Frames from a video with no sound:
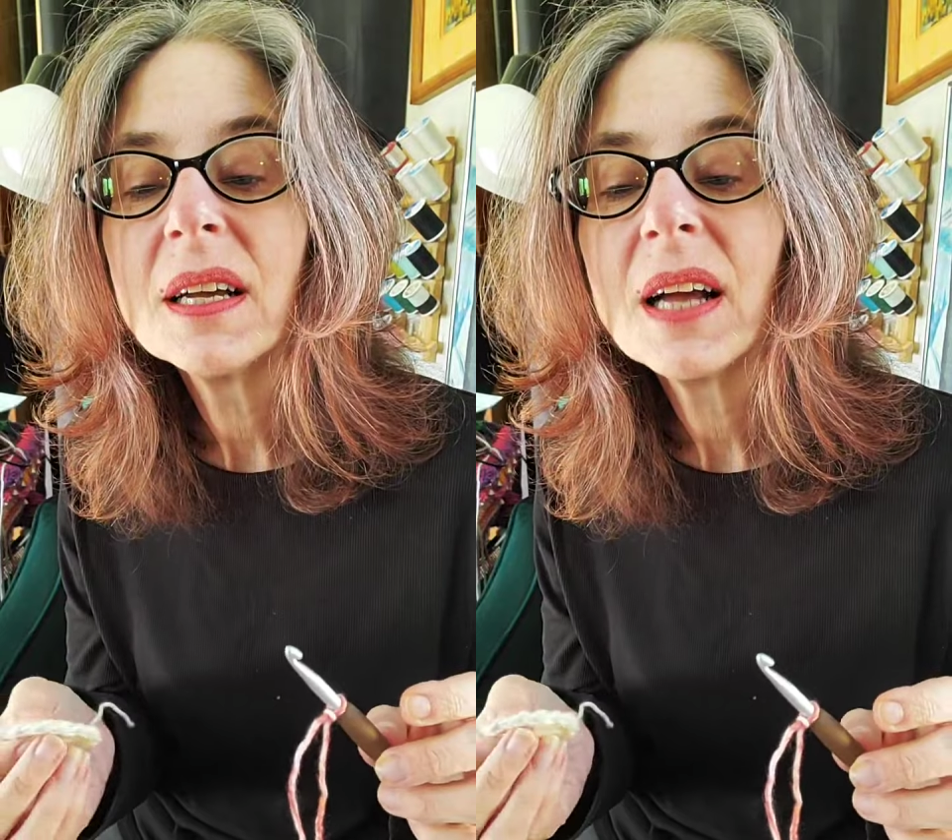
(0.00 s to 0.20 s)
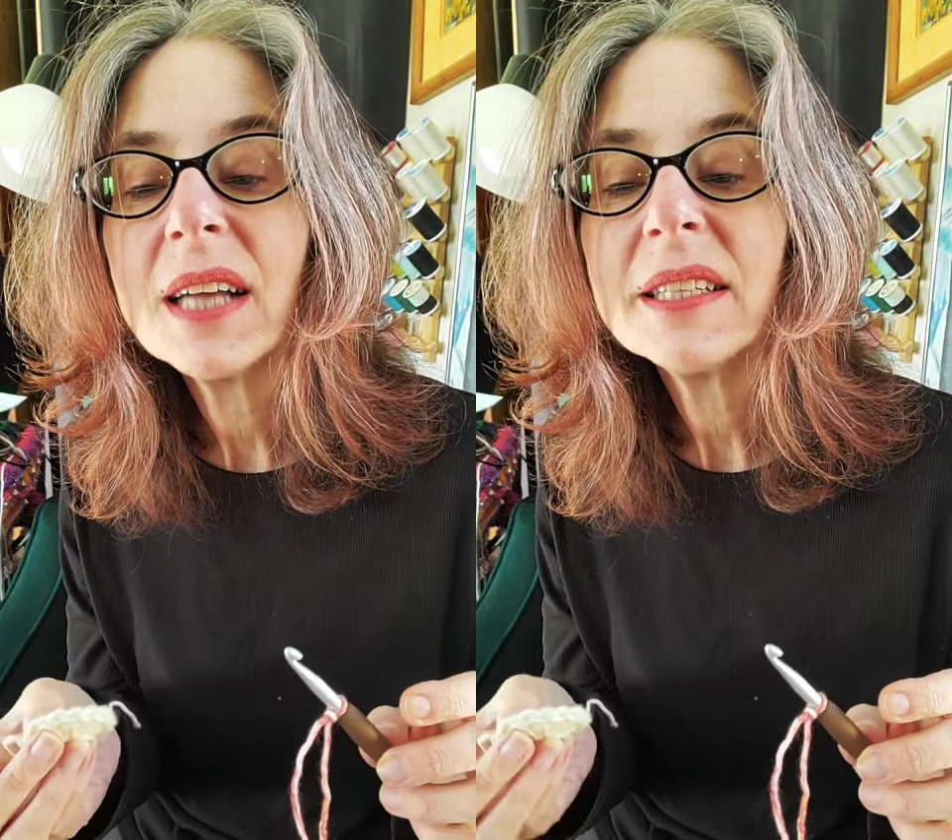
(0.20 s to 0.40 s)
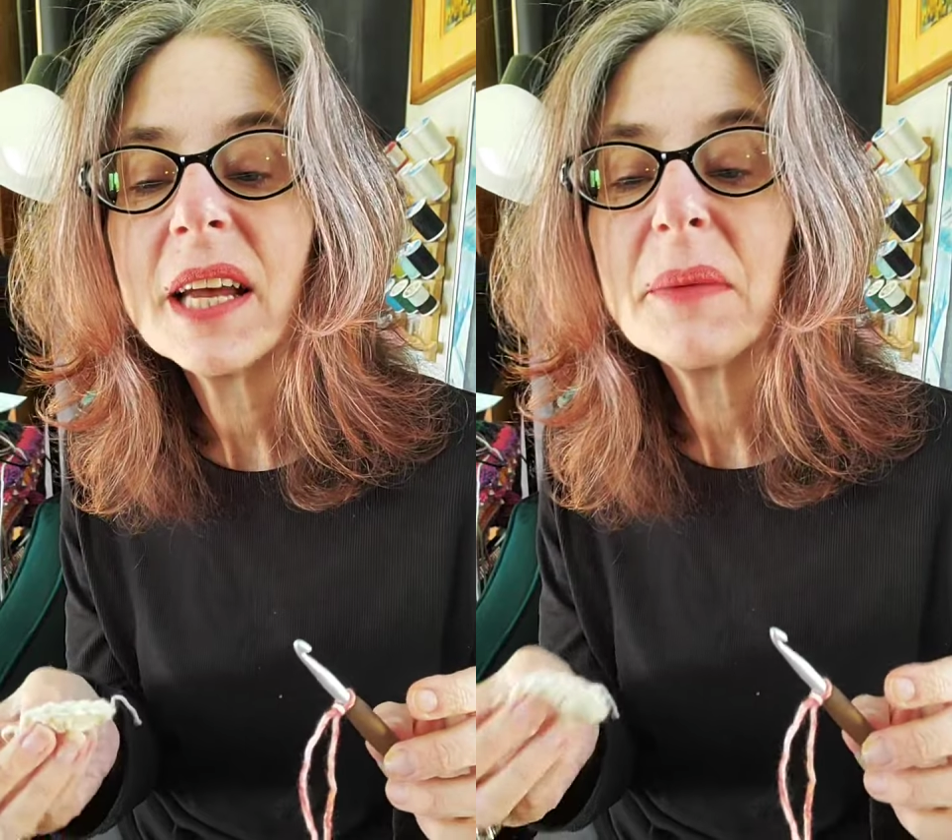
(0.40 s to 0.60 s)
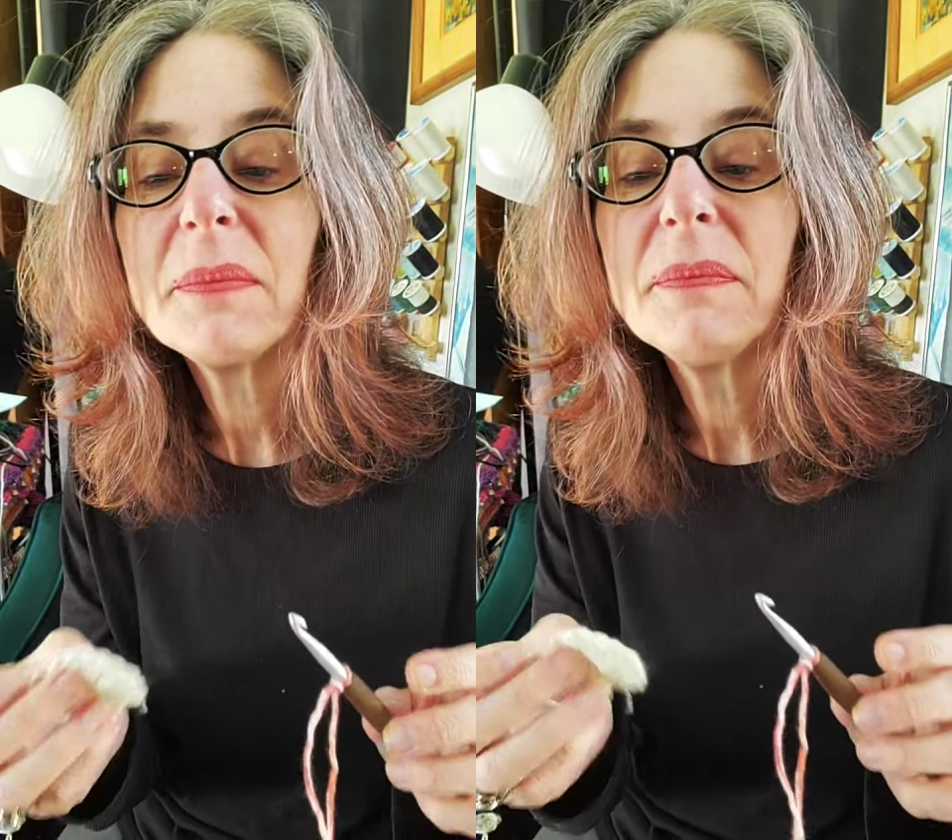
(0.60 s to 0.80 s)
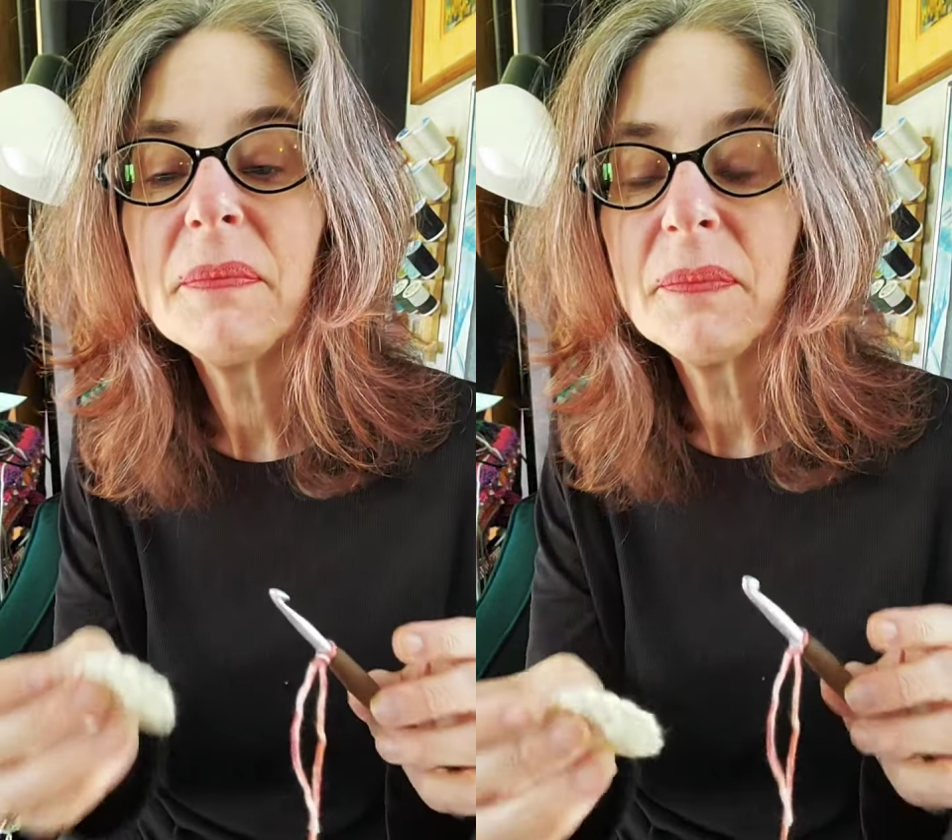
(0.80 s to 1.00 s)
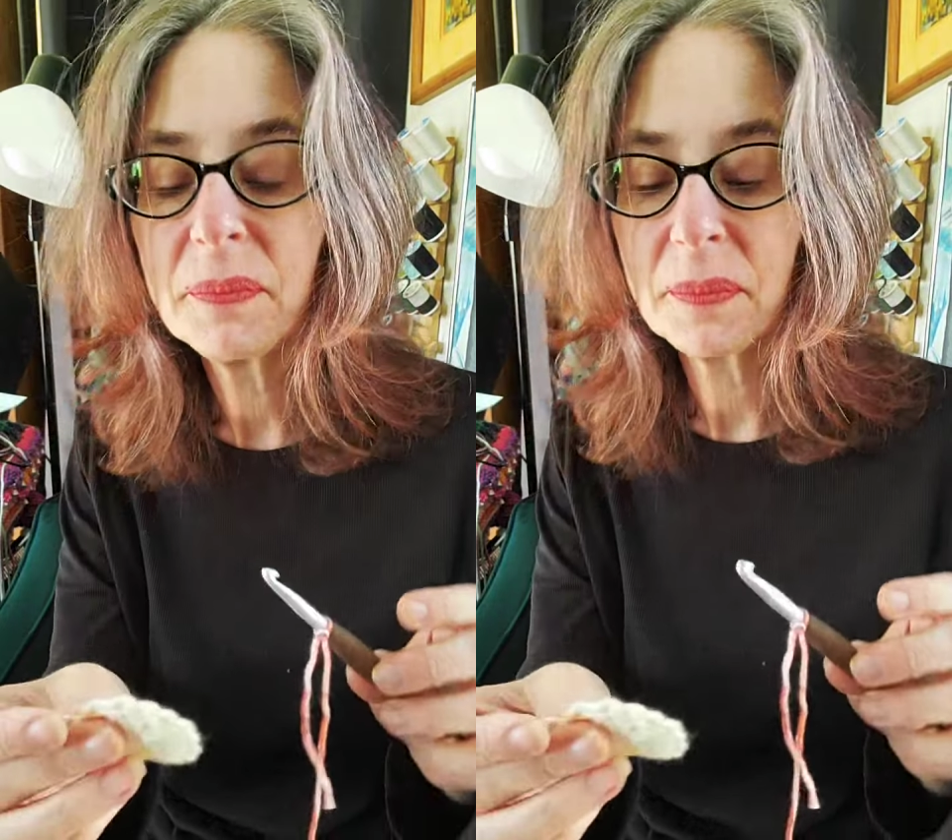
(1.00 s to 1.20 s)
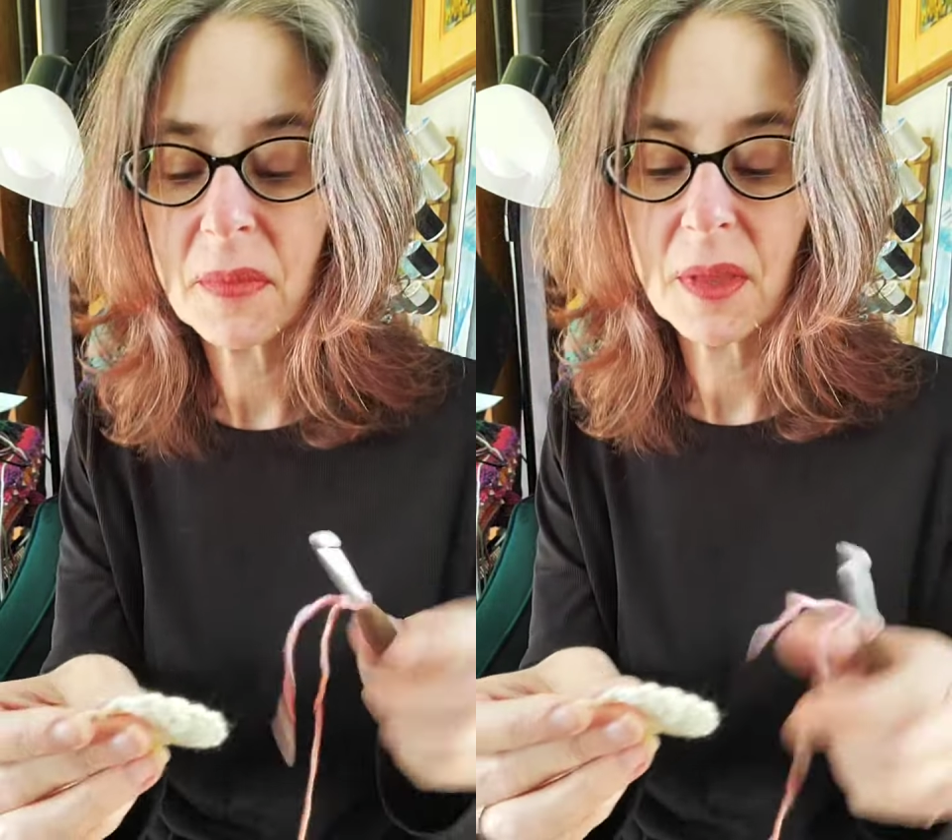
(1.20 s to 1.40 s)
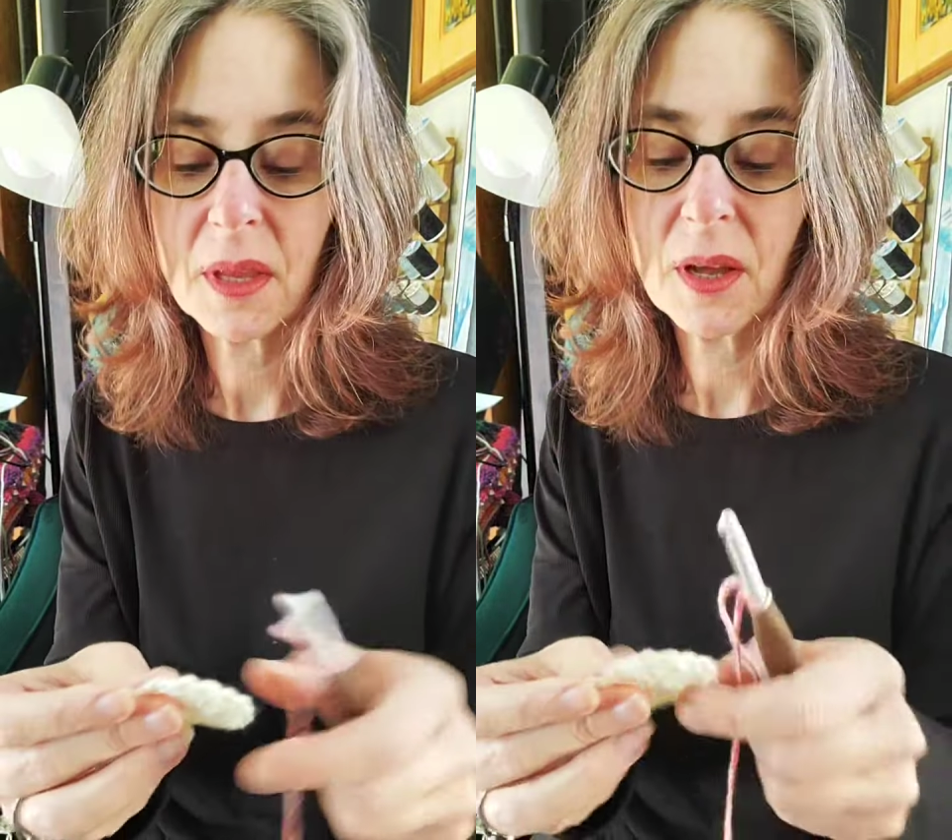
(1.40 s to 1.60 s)
Hi, Deb.
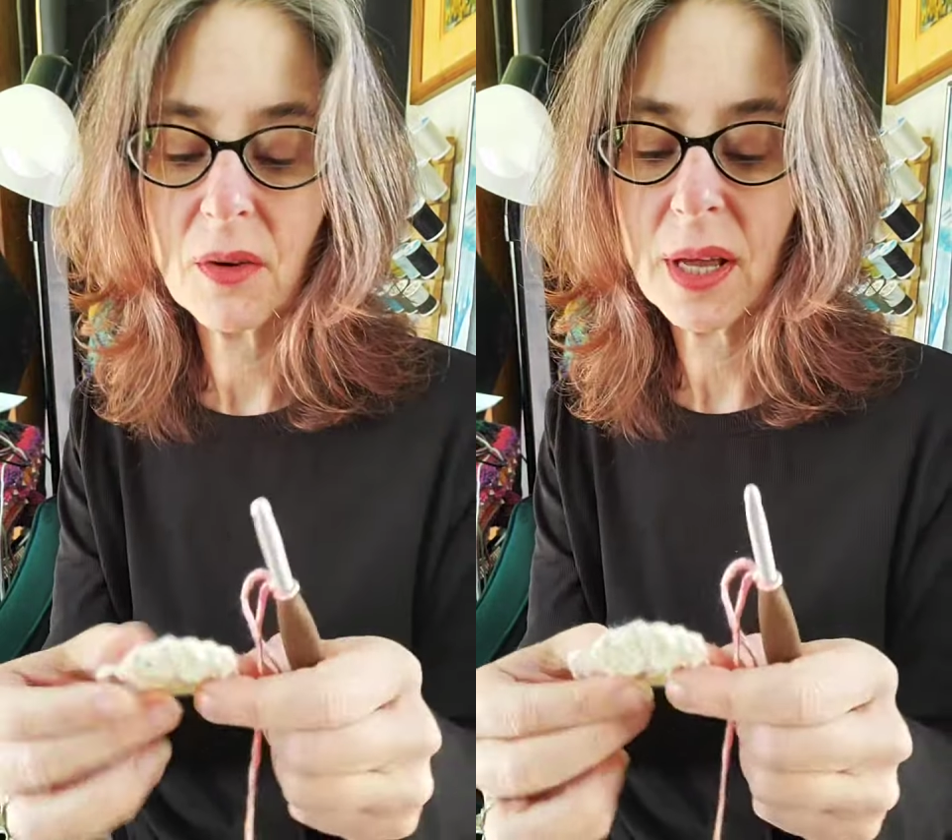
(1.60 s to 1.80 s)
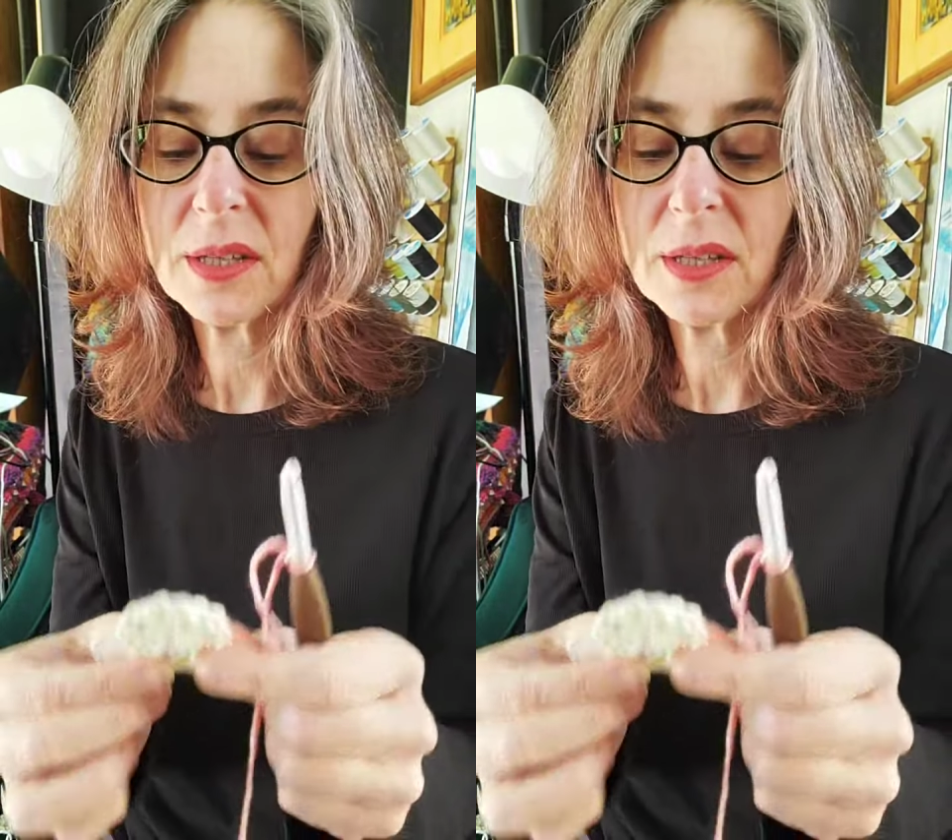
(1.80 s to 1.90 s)
Okay,